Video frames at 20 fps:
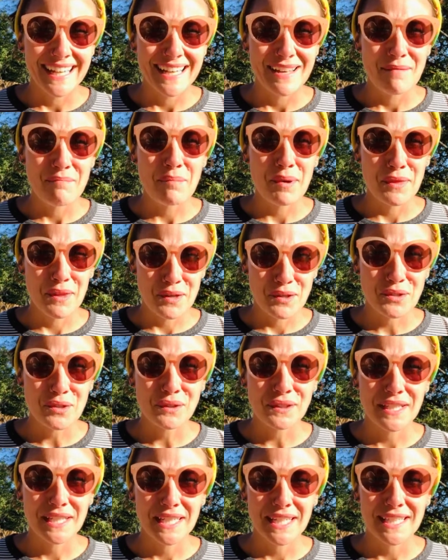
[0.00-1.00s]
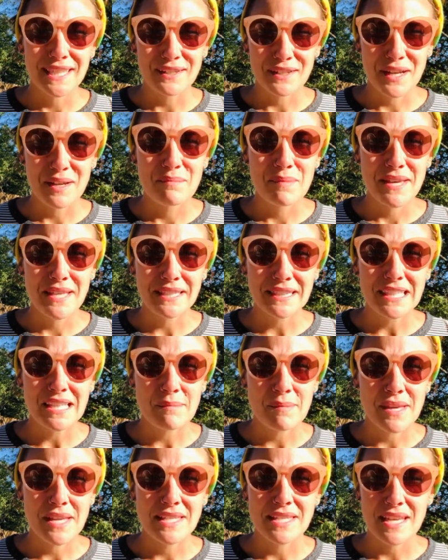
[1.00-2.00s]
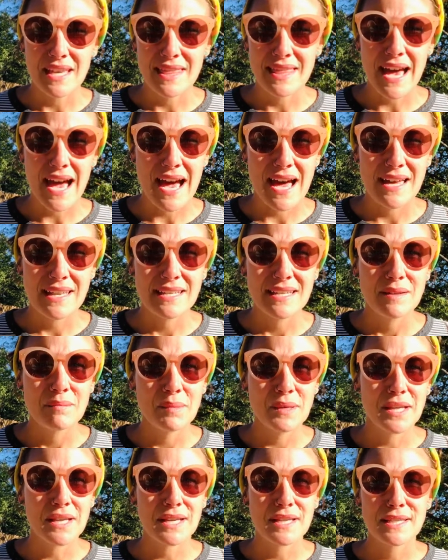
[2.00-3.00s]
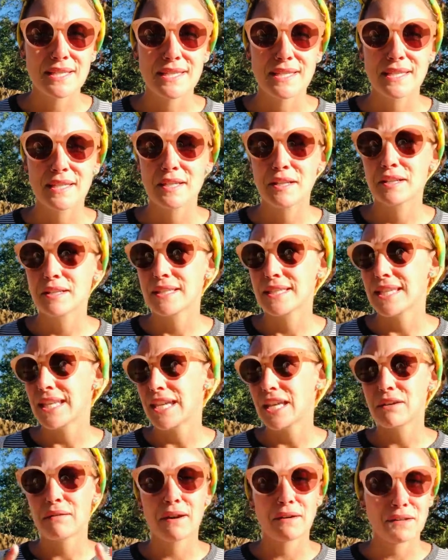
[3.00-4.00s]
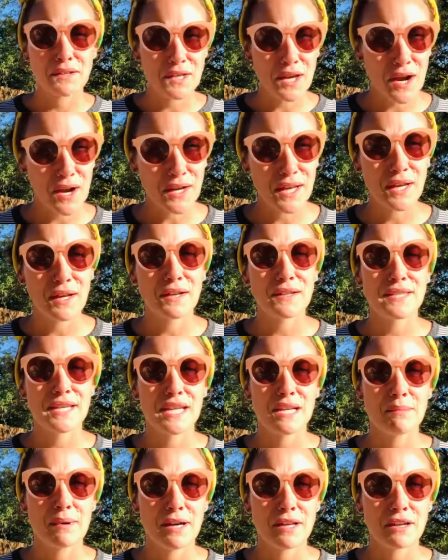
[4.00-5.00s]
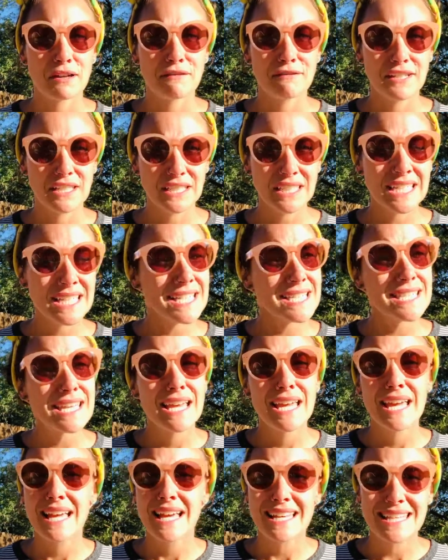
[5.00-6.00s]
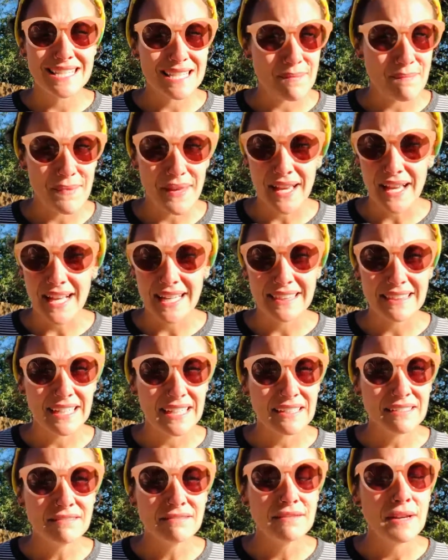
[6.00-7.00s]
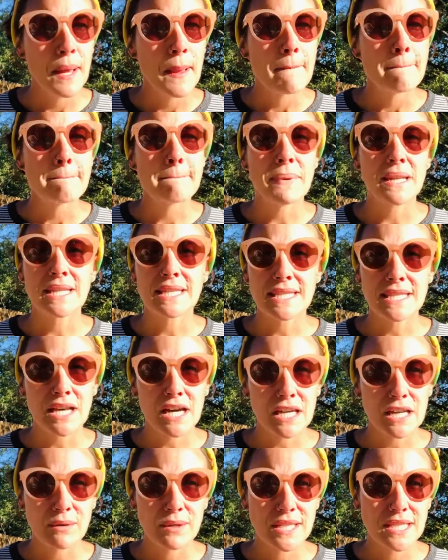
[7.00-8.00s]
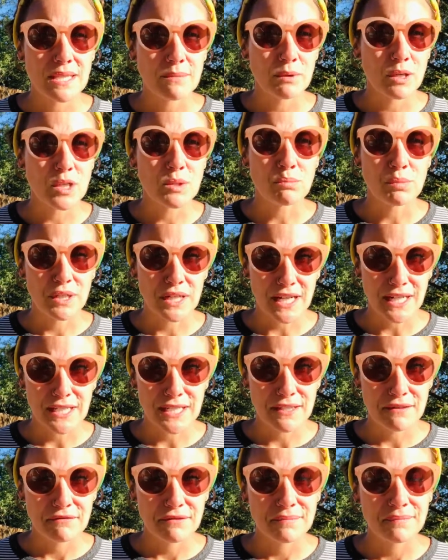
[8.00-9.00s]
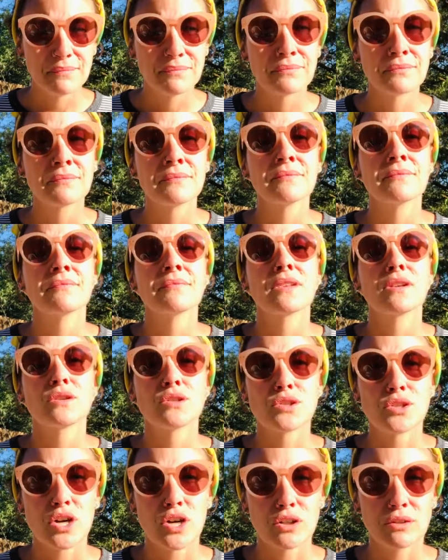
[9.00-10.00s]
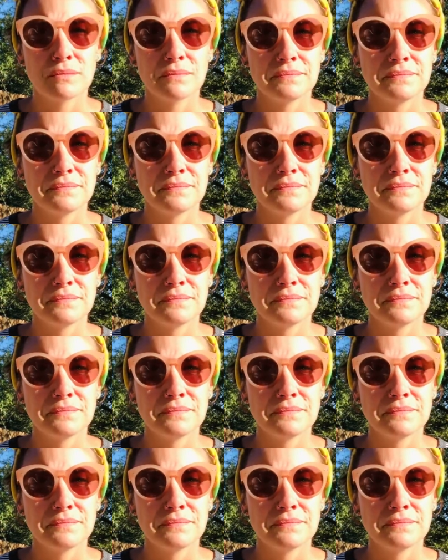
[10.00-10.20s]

But there's only, there can be a limit to that because sitting around and talking all day about our feelings, something I love, but it's not always the most productive. So